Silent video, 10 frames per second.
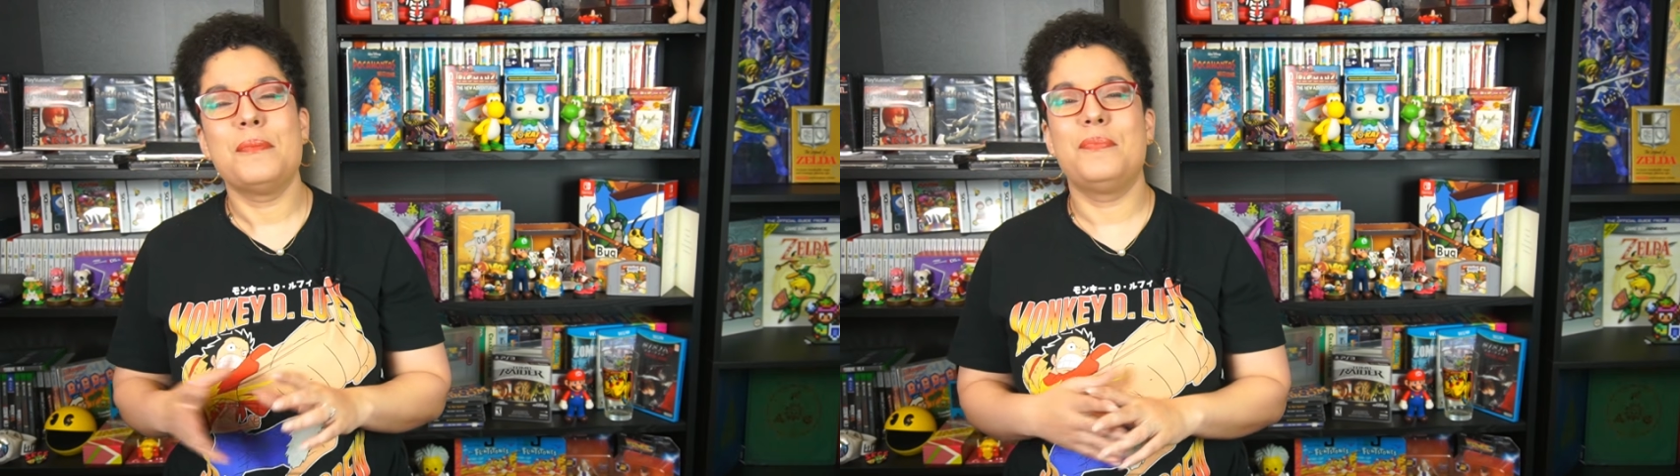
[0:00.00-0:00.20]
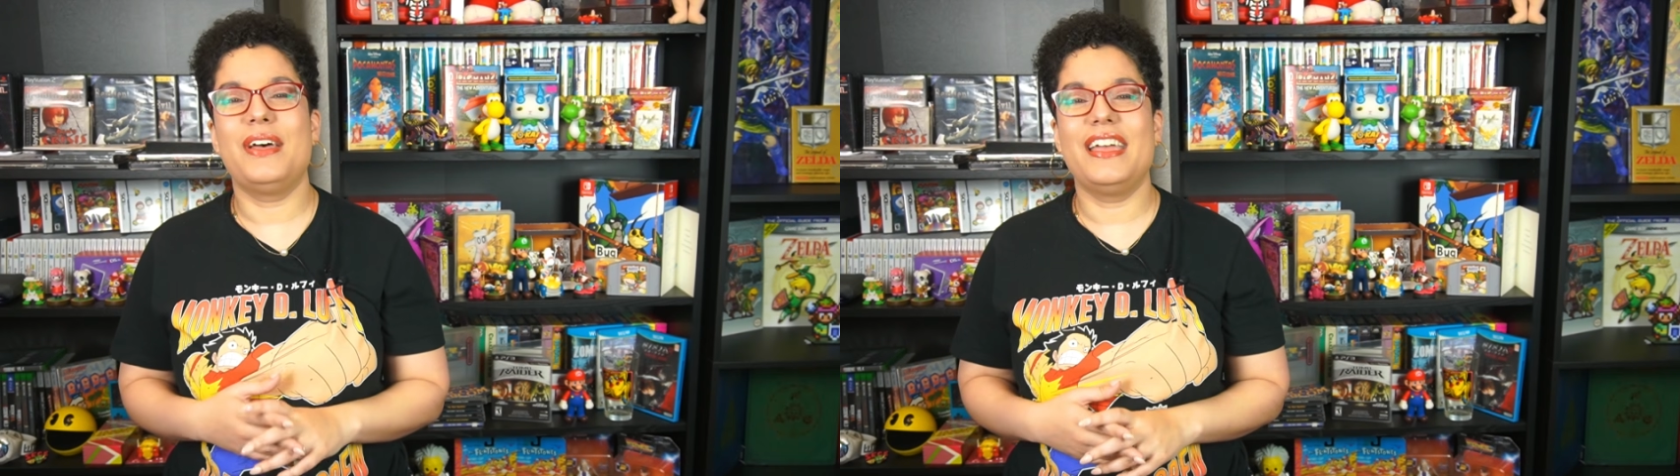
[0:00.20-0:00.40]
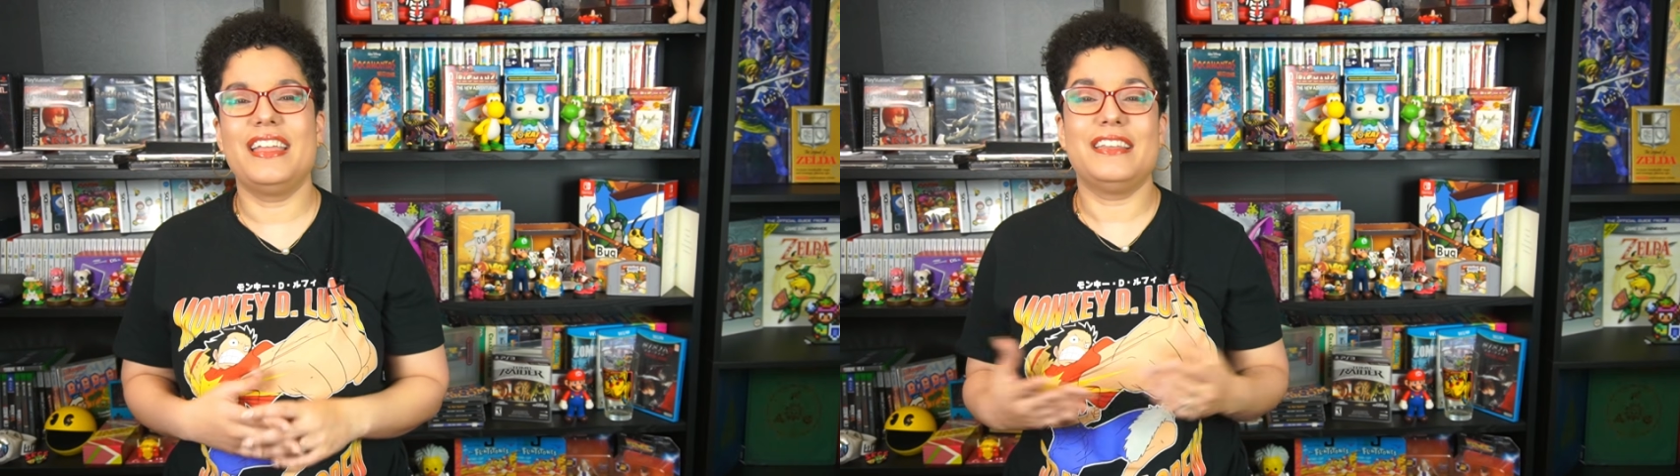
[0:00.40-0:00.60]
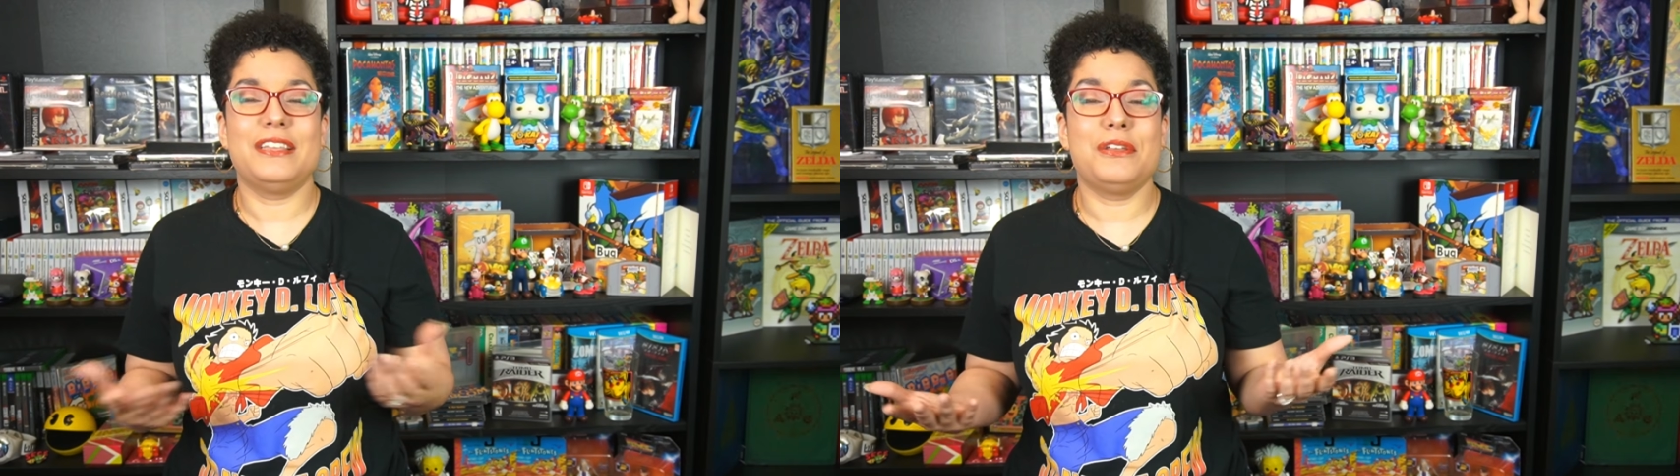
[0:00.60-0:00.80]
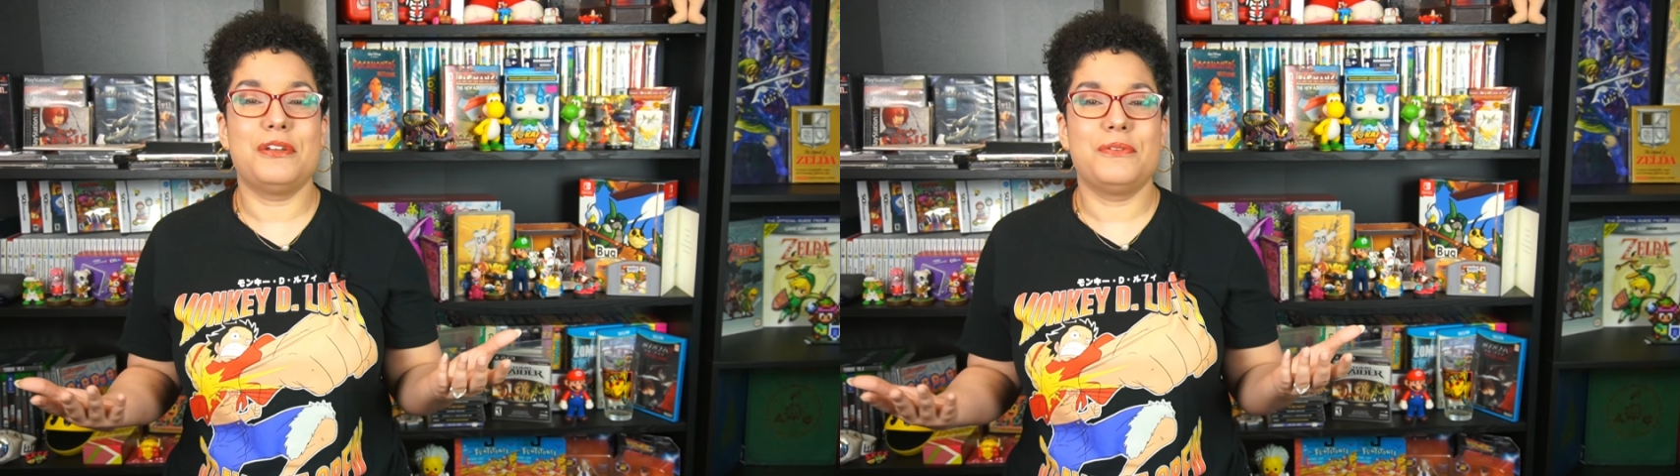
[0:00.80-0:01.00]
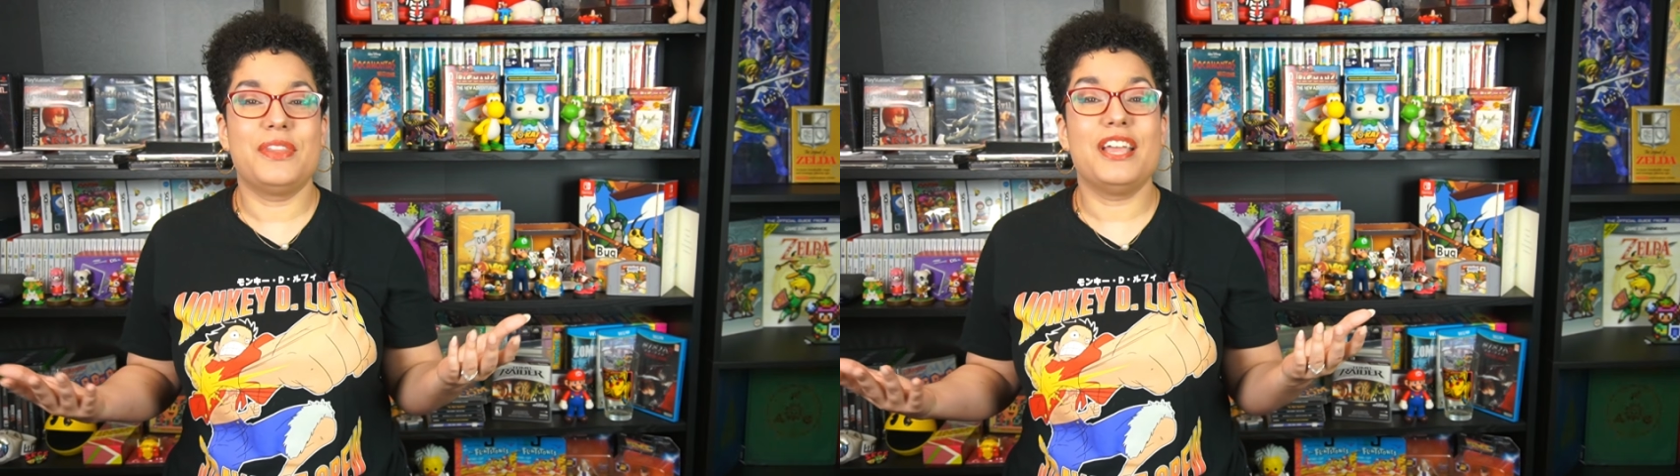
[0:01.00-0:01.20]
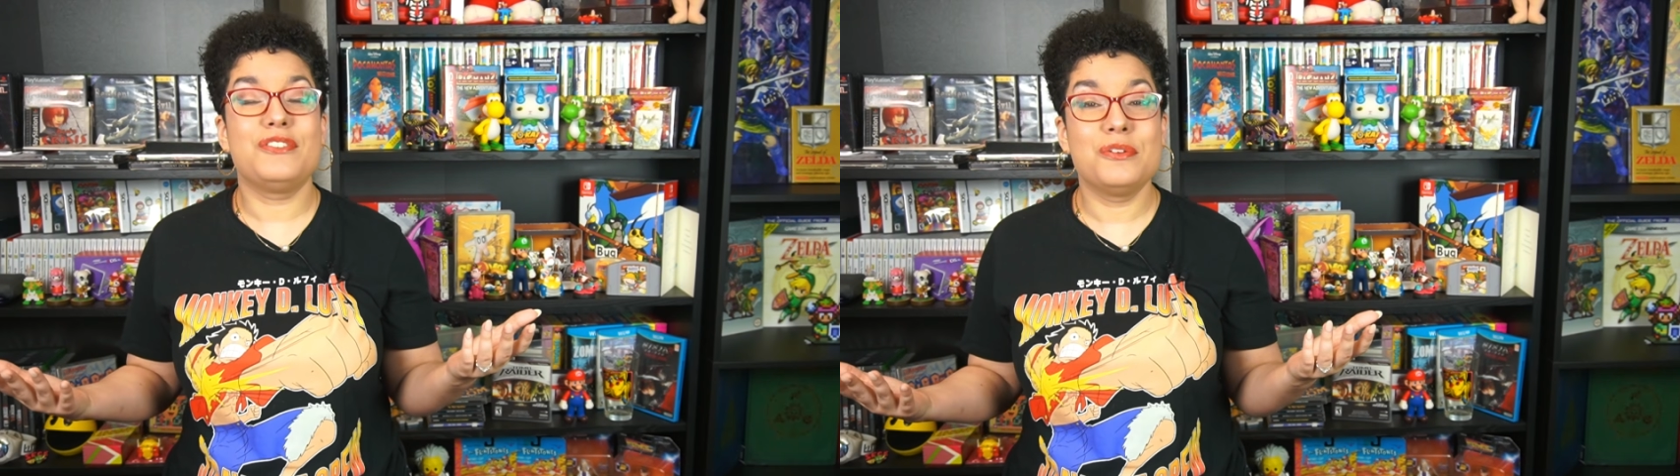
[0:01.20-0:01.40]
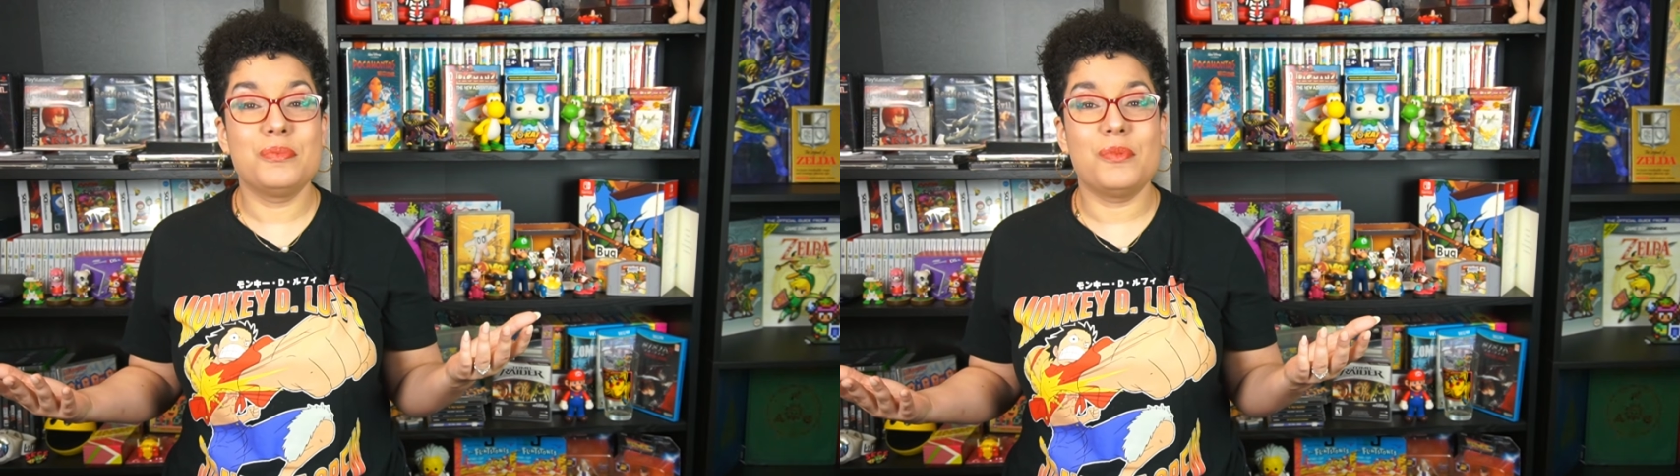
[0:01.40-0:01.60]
but a Super